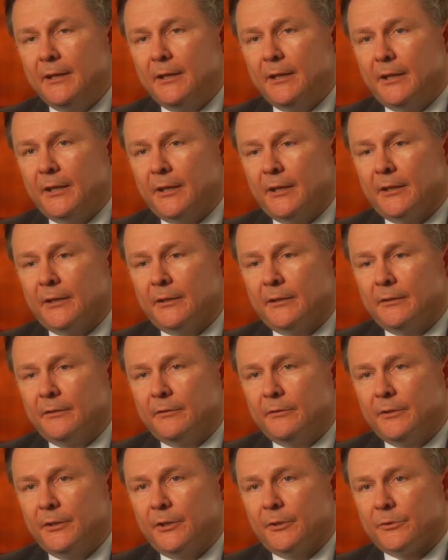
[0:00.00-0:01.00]

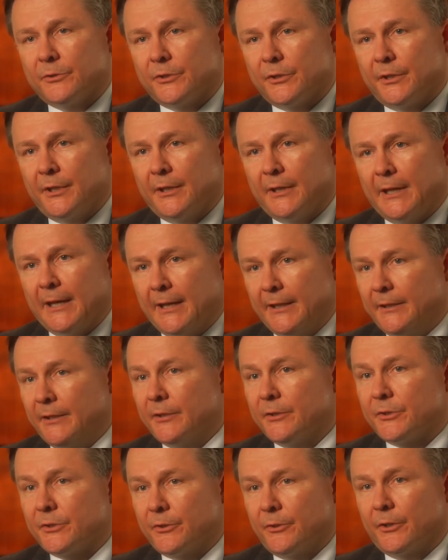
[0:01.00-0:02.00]
And, so the
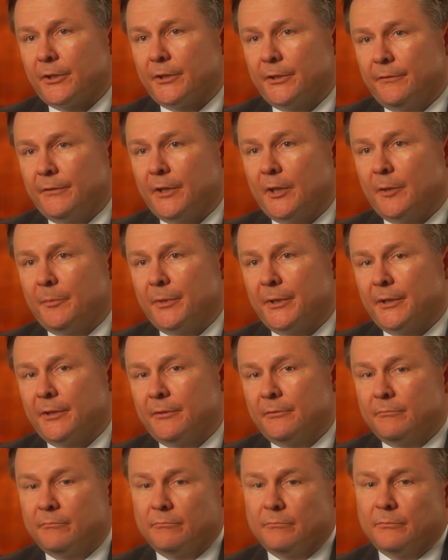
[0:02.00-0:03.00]
idea started
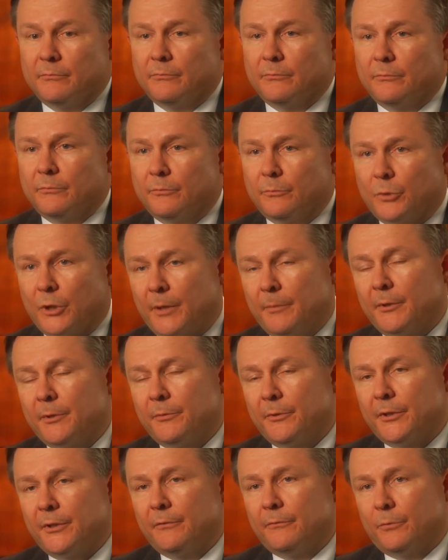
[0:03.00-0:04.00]
developing probably
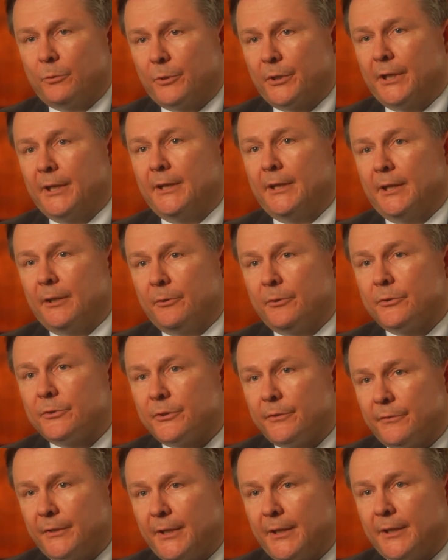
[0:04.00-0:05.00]
within 48 hours of the